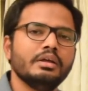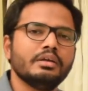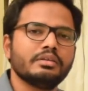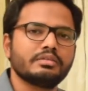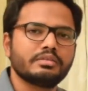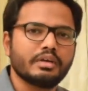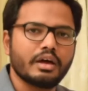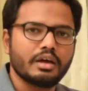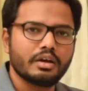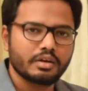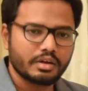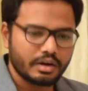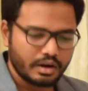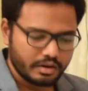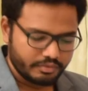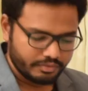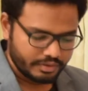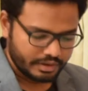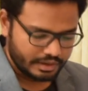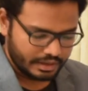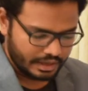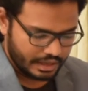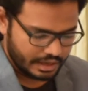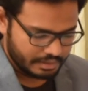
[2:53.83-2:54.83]

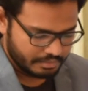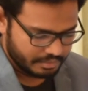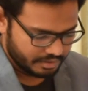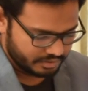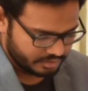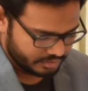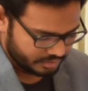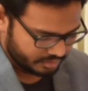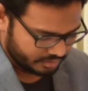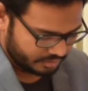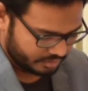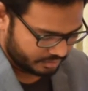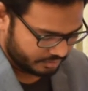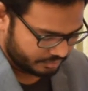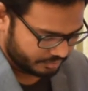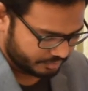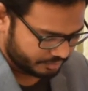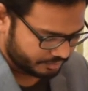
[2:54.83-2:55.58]
sialographic images.